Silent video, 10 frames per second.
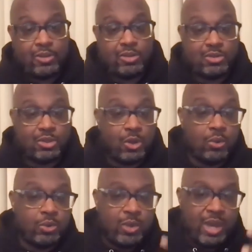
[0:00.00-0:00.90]
So
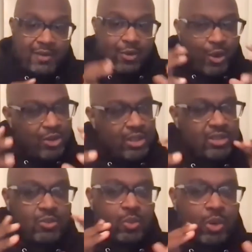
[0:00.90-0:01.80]
you have all
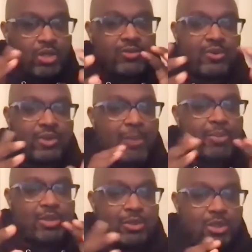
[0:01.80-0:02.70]
these wonderful
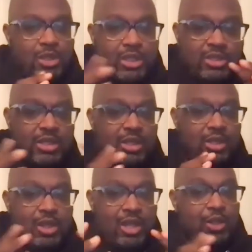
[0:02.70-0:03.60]
opportunities and,
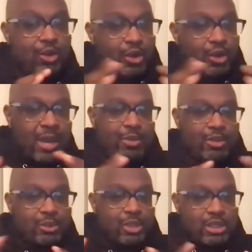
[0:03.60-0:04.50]
and learning
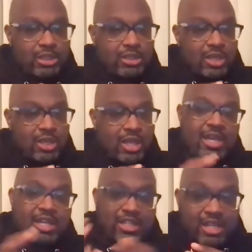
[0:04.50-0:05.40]
opportunities
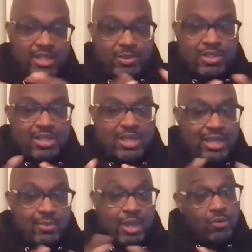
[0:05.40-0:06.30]
and adjustments that they
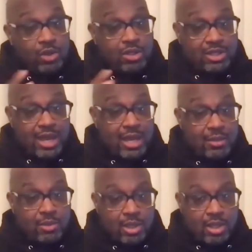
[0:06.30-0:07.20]
can make real
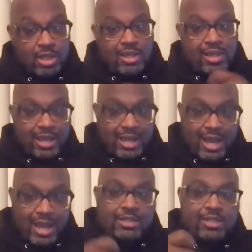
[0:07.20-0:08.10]
time. And that
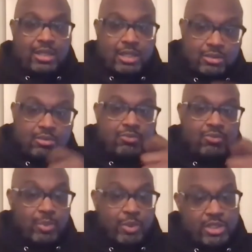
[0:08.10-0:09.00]
constant
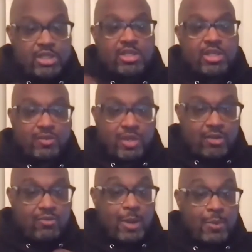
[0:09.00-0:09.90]
repetition of it
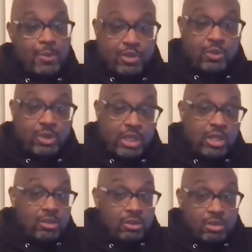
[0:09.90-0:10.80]
and reps of doing it.